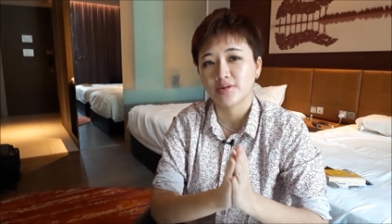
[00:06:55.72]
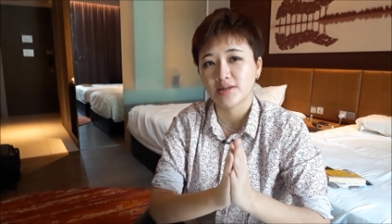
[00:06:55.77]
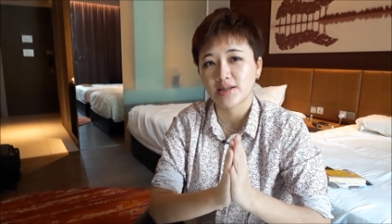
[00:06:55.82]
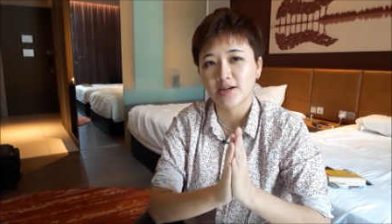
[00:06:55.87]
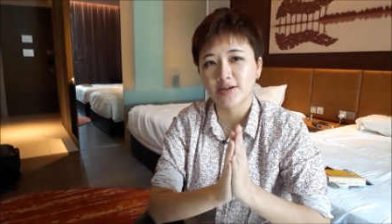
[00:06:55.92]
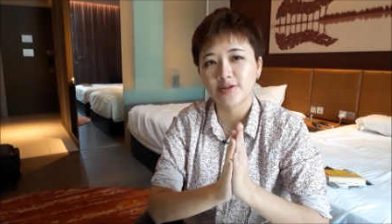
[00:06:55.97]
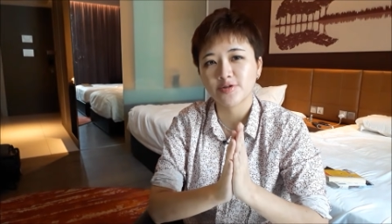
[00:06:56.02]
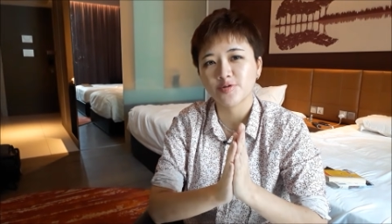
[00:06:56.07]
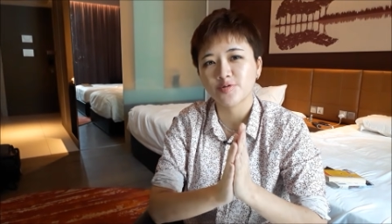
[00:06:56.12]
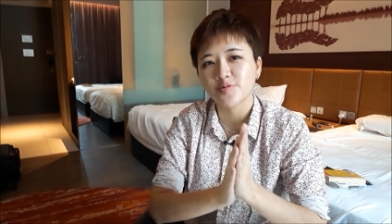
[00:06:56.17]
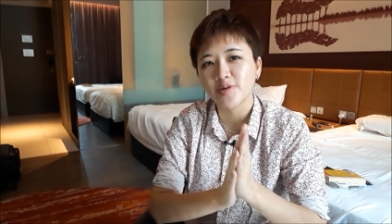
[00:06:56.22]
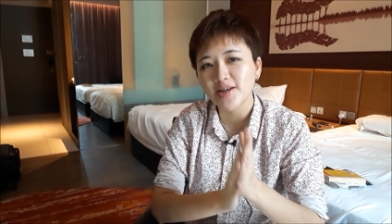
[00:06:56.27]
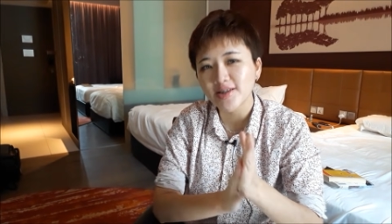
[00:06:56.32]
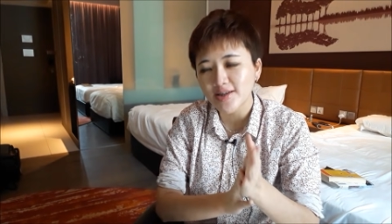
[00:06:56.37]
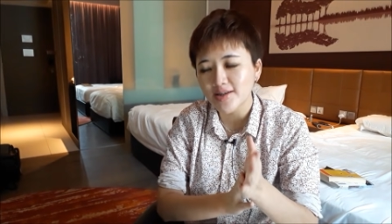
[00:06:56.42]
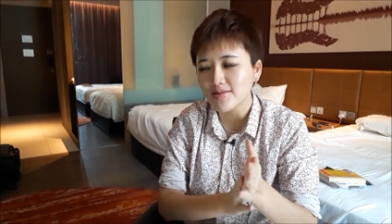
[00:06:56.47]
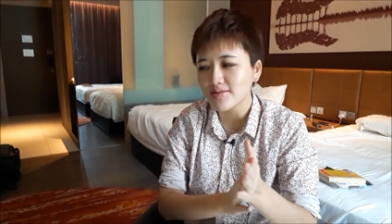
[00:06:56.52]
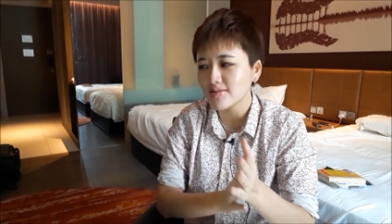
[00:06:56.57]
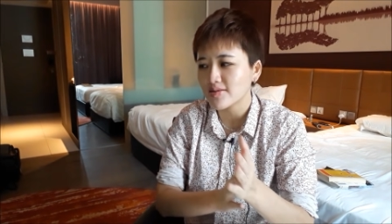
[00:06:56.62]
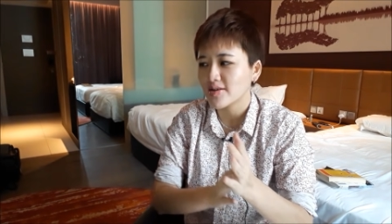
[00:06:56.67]
Now in
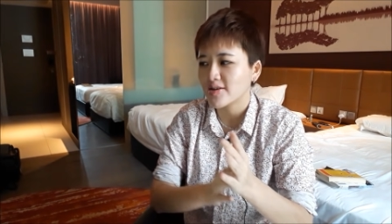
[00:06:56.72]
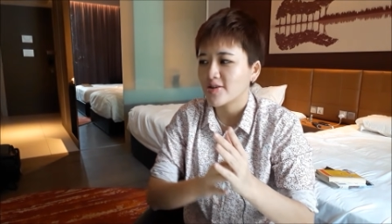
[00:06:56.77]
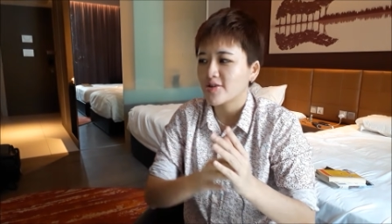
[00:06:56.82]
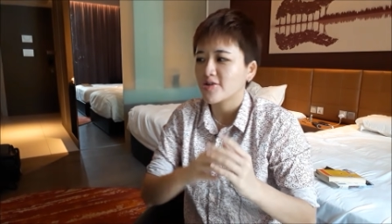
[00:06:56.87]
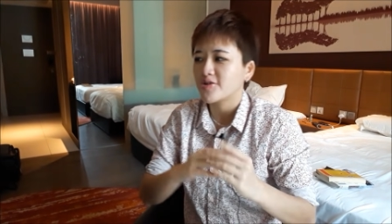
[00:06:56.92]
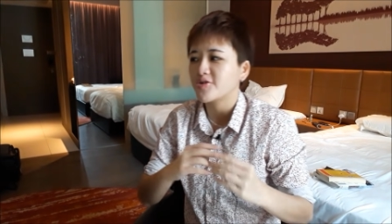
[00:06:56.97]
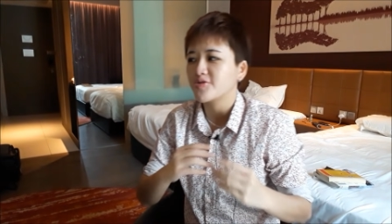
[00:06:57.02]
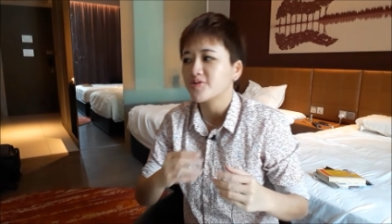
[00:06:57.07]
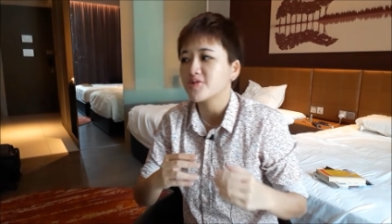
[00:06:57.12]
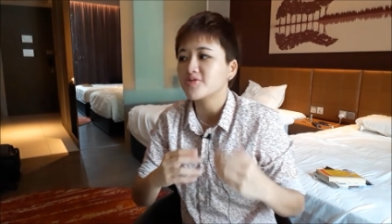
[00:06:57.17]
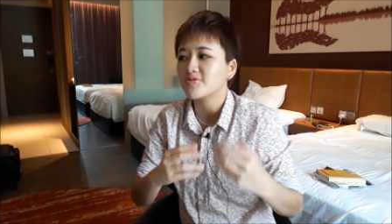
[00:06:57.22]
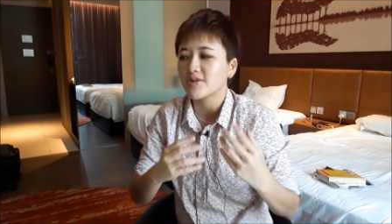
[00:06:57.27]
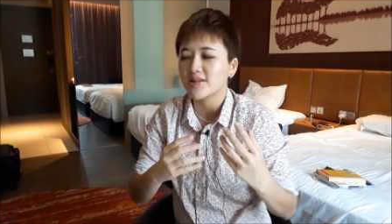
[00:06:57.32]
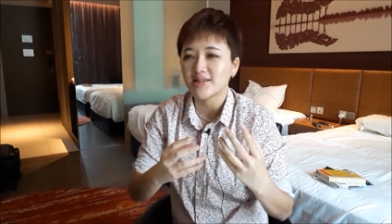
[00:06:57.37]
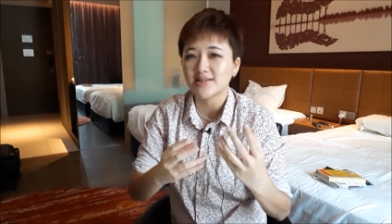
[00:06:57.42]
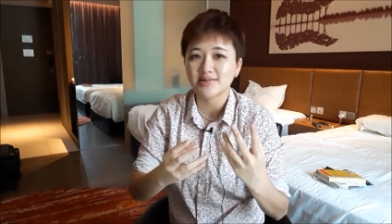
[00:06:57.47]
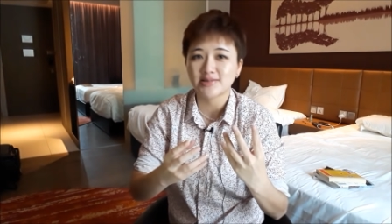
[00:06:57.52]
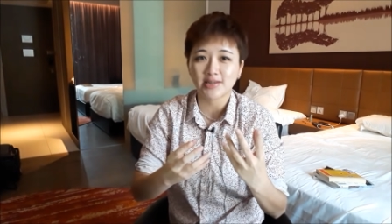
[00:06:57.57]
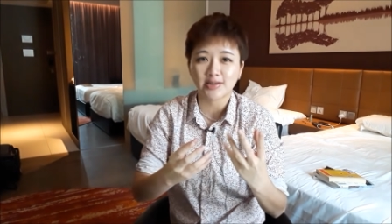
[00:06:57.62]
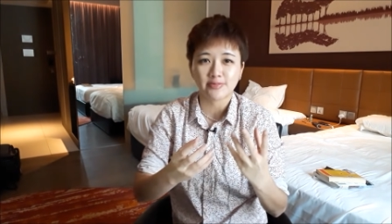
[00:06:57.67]
trading, you need to
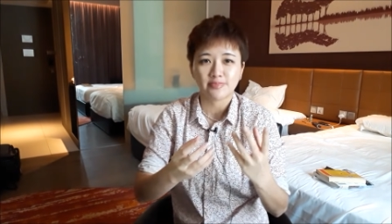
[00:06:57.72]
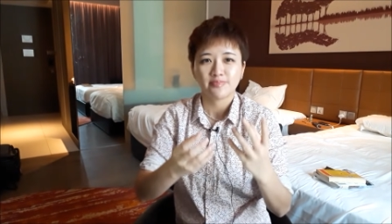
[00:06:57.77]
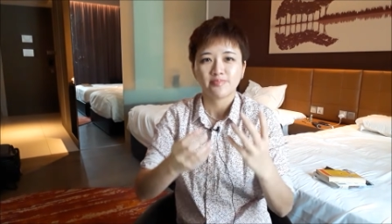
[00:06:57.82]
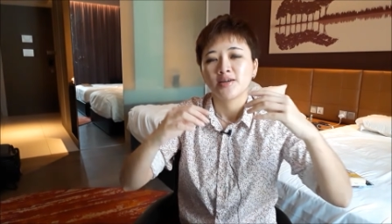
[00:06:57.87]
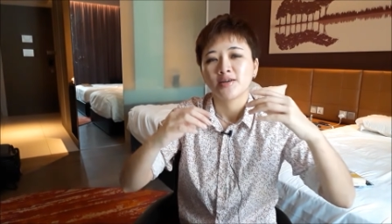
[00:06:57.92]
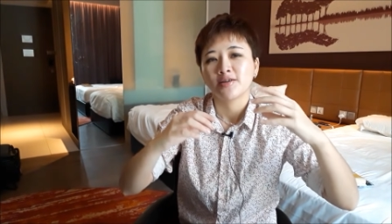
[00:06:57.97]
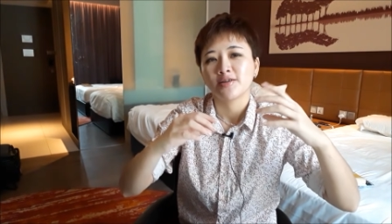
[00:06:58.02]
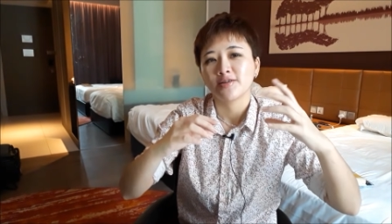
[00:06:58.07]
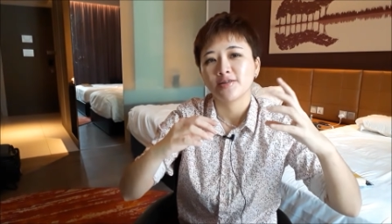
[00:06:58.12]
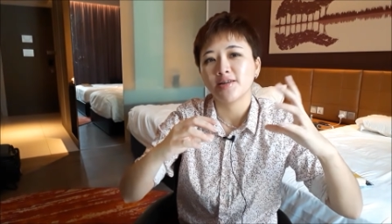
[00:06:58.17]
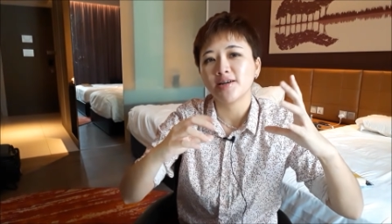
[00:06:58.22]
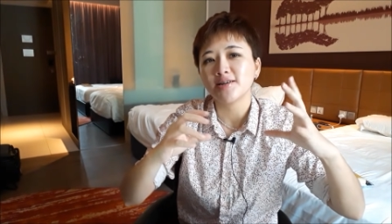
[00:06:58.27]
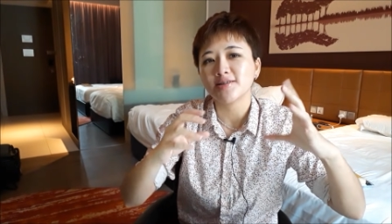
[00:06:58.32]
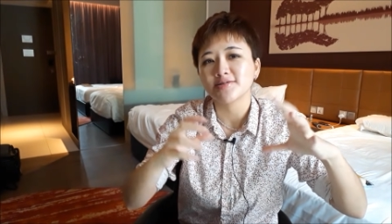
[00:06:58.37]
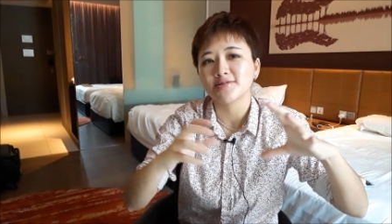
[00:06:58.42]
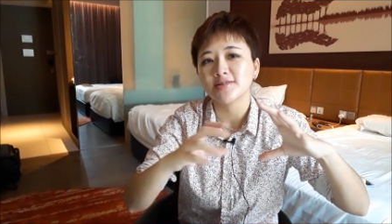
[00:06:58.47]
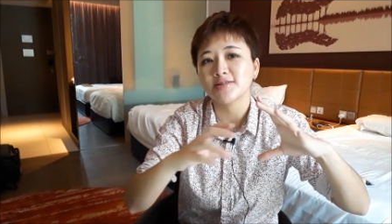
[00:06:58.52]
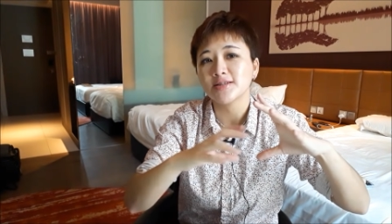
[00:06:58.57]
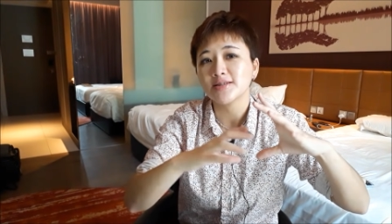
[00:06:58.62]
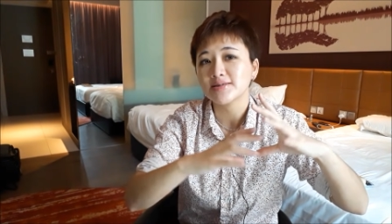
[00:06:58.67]
understand, there
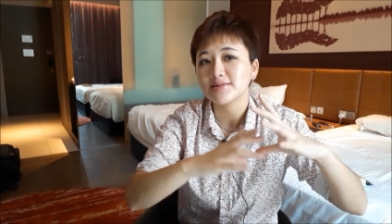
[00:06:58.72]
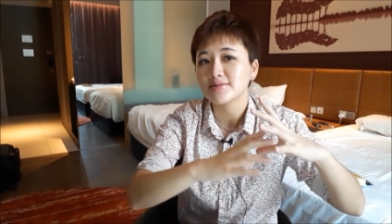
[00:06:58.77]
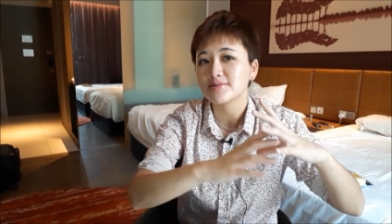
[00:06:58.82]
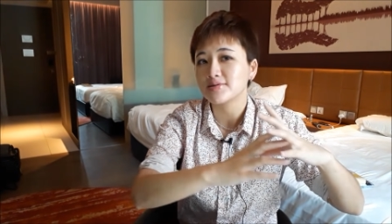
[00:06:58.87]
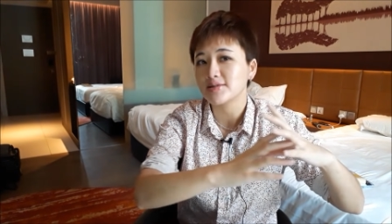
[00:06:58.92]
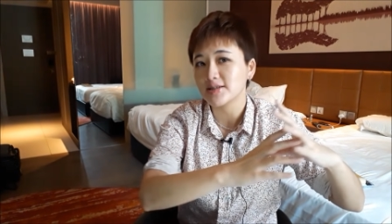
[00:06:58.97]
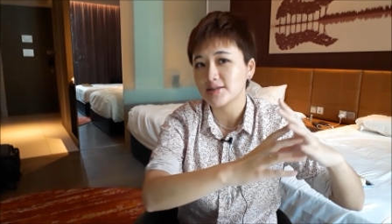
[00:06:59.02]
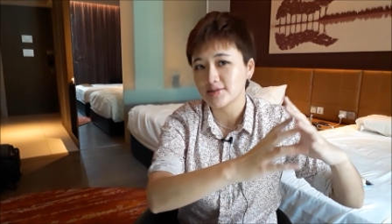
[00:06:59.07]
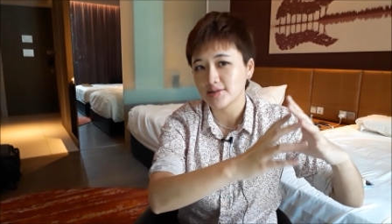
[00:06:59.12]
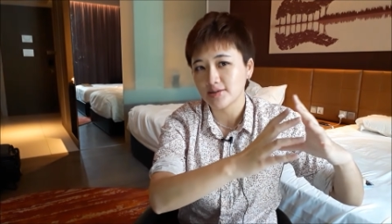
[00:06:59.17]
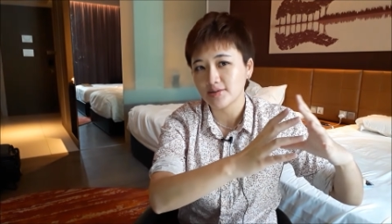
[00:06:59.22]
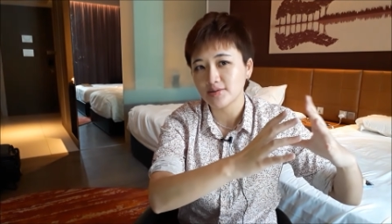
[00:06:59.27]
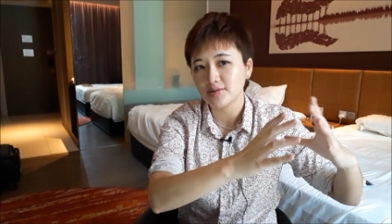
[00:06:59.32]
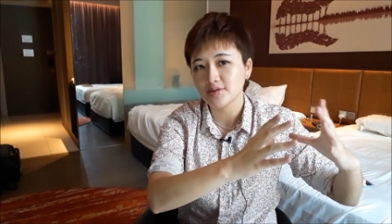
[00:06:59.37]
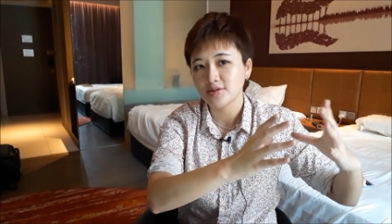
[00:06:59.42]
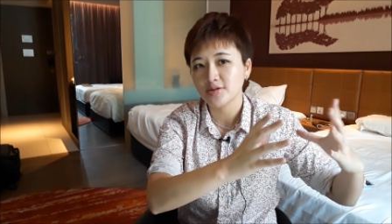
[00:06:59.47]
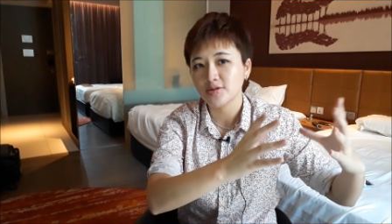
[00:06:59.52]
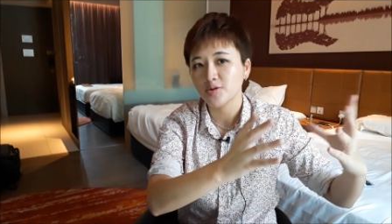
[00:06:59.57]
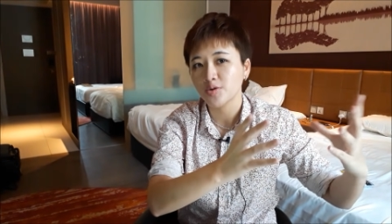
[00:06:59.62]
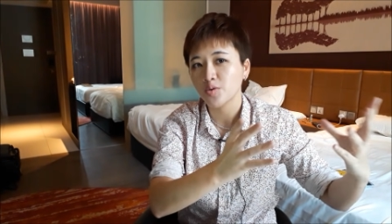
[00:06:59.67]
are certain
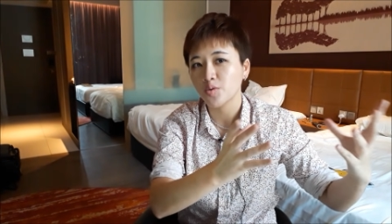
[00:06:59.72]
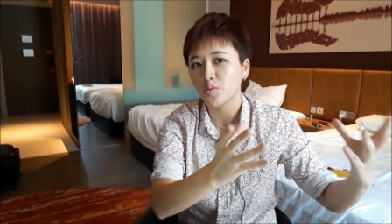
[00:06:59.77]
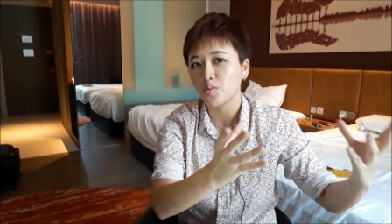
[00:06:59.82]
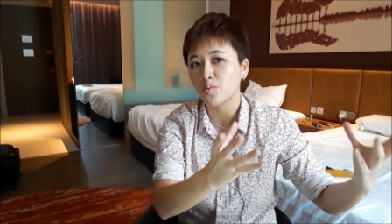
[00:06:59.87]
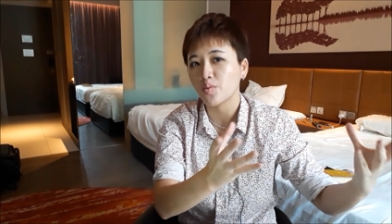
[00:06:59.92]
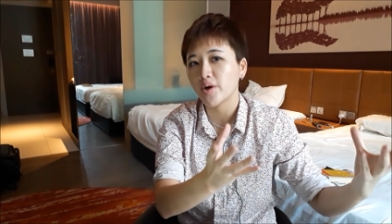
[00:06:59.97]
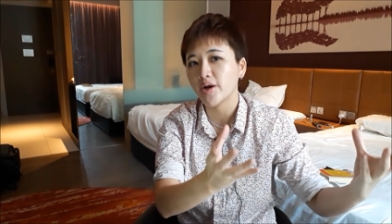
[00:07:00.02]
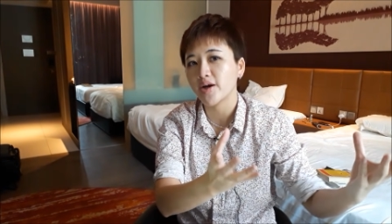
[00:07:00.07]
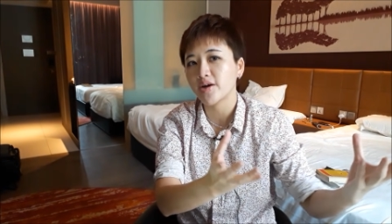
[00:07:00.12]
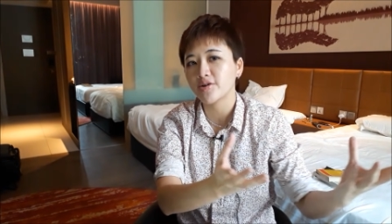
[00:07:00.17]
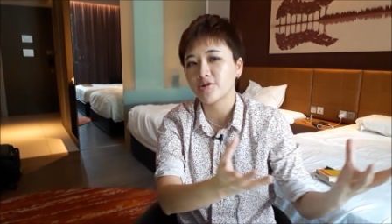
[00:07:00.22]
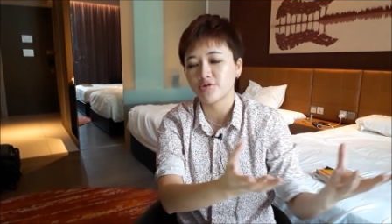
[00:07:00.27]
seasons where